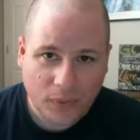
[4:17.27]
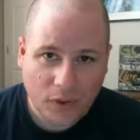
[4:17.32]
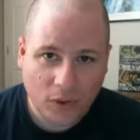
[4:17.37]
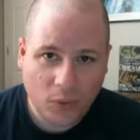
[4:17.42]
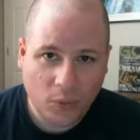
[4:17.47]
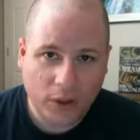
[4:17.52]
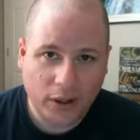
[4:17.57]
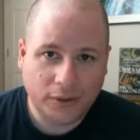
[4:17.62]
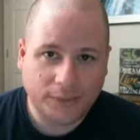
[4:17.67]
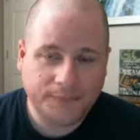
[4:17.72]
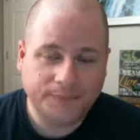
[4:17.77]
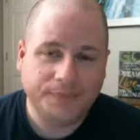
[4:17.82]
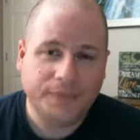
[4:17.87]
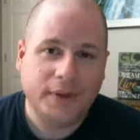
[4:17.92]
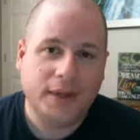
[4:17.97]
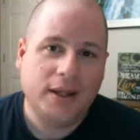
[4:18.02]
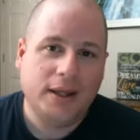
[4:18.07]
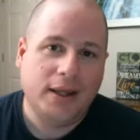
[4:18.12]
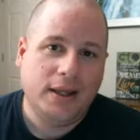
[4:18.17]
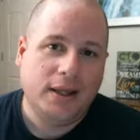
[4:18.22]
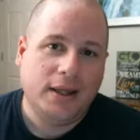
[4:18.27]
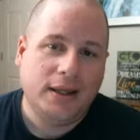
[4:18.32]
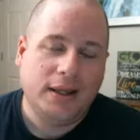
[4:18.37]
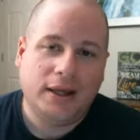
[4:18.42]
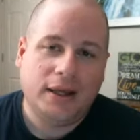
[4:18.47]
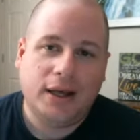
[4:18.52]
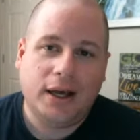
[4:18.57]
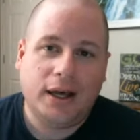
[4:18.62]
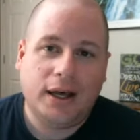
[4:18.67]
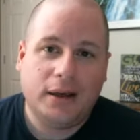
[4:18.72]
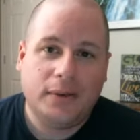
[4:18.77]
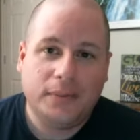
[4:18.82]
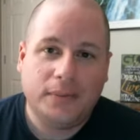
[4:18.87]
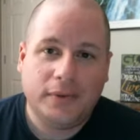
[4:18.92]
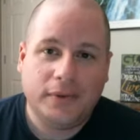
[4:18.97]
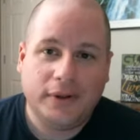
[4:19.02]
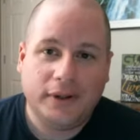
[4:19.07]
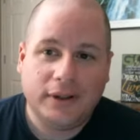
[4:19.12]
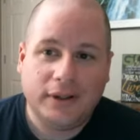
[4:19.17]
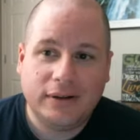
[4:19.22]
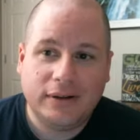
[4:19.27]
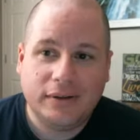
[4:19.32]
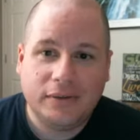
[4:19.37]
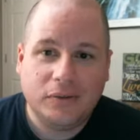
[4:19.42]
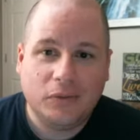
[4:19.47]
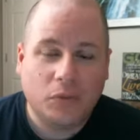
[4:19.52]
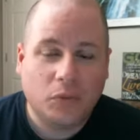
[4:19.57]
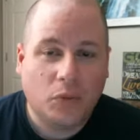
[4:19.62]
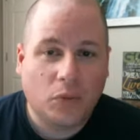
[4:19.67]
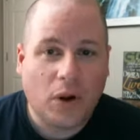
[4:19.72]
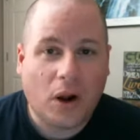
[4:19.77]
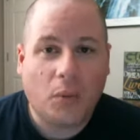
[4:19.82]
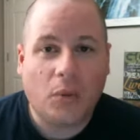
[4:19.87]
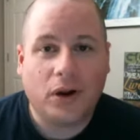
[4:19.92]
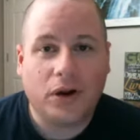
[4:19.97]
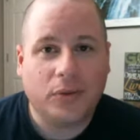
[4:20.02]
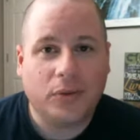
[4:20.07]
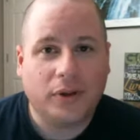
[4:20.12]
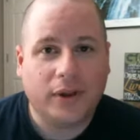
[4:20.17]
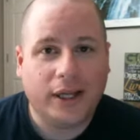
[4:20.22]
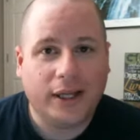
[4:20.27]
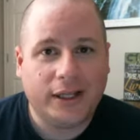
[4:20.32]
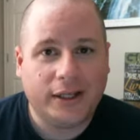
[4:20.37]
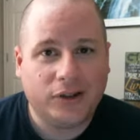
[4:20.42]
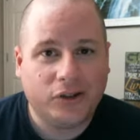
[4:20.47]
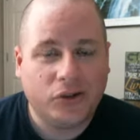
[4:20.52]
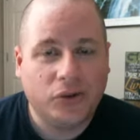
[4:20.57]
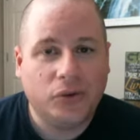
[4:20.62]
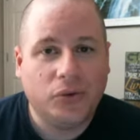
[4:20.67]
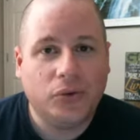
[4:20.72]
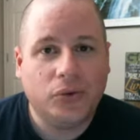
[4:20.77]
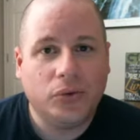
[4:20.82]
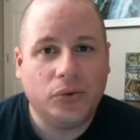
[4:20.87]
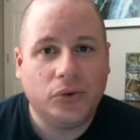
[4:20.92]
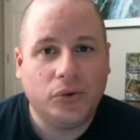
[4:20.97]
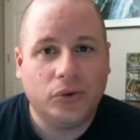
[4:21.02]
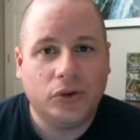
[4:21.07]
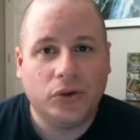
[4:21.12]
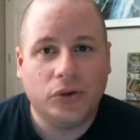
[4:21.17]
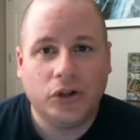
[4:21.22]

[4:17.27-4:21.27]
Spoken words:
Well, I want to relate it to